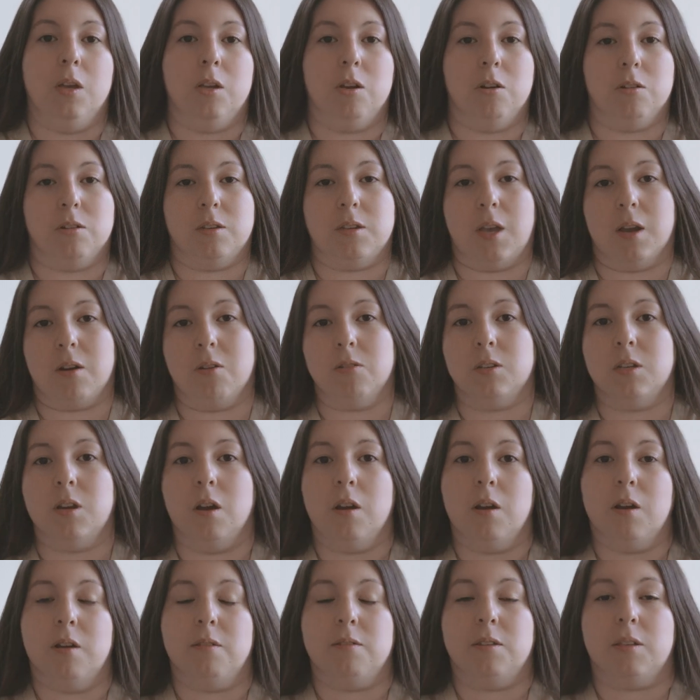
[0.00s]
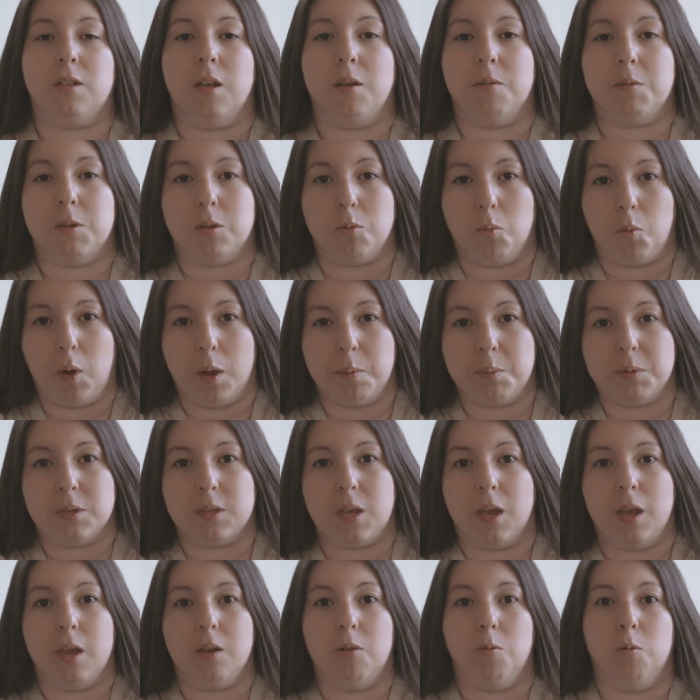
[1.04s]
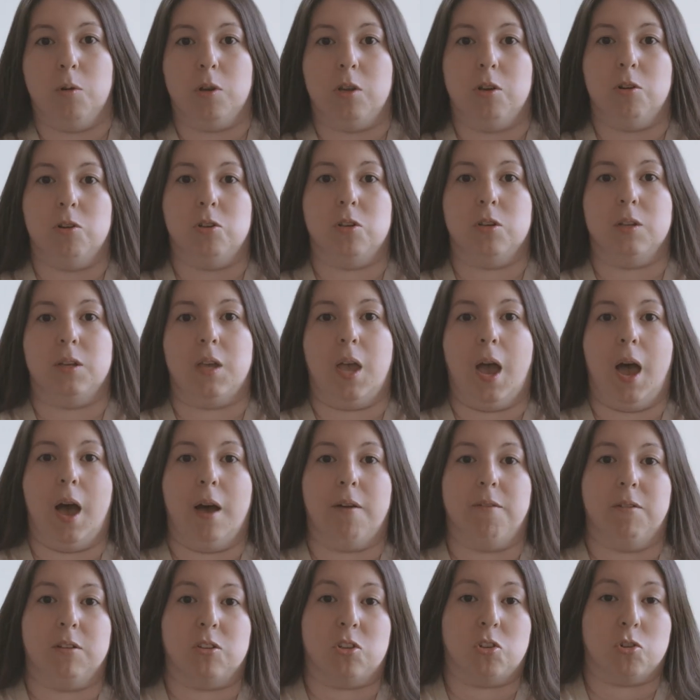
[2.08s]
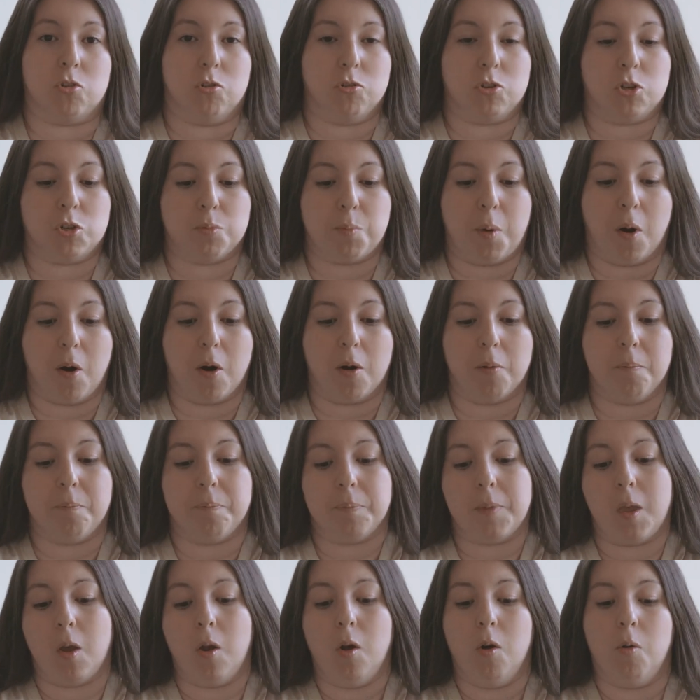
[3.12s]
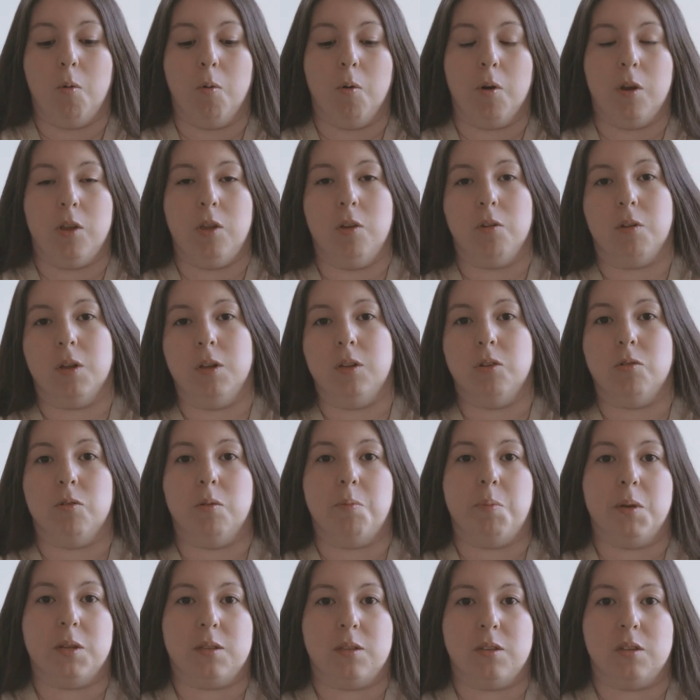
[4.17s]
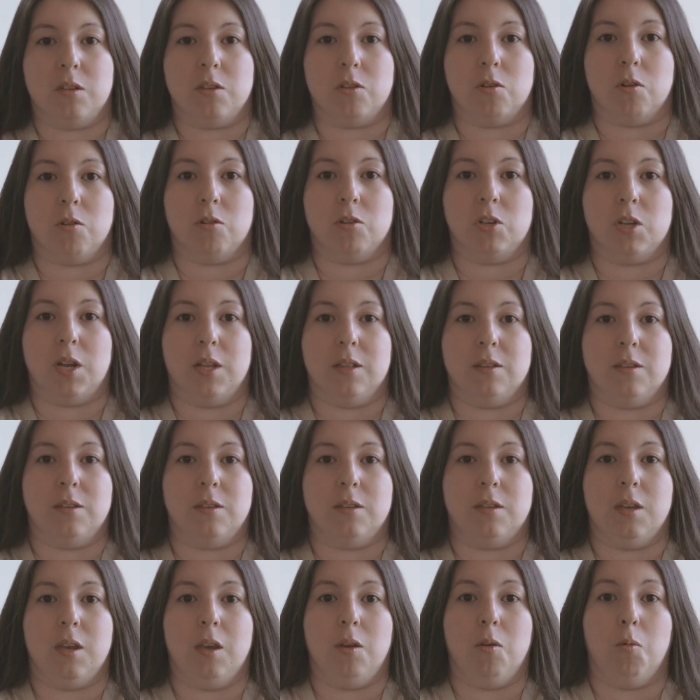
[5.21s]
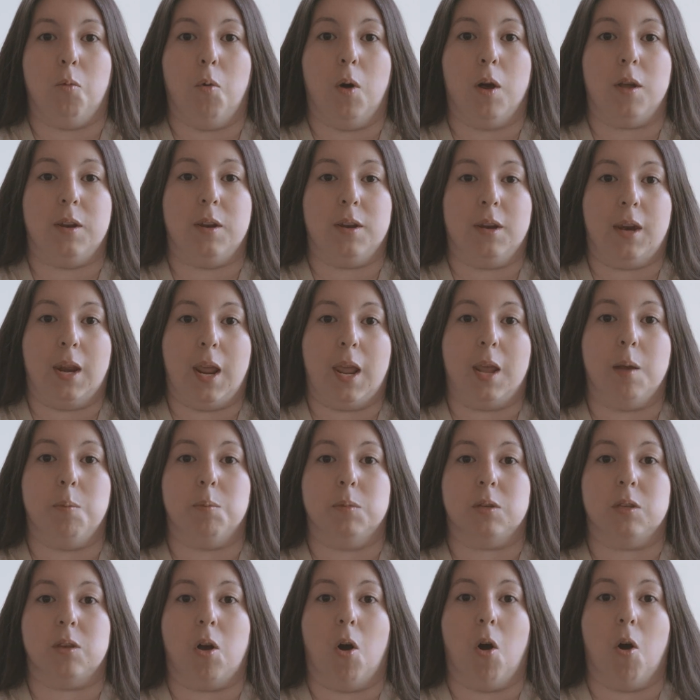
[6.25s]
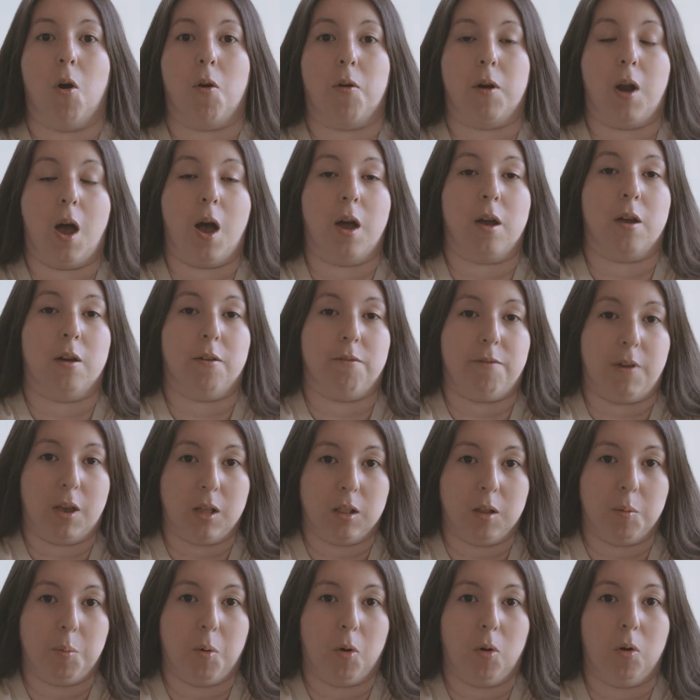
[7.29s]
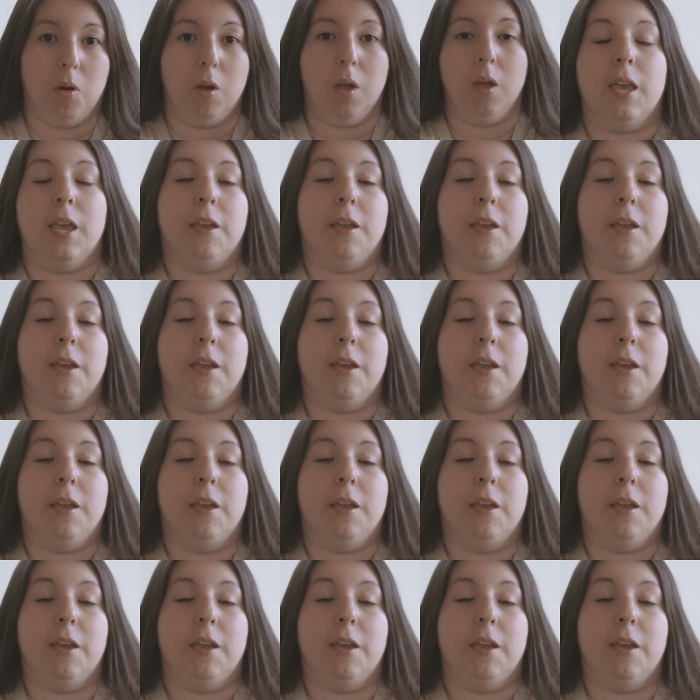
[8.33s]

Your Secretary of State's website will usually have a search bar where you can do a business search and see what names are not available.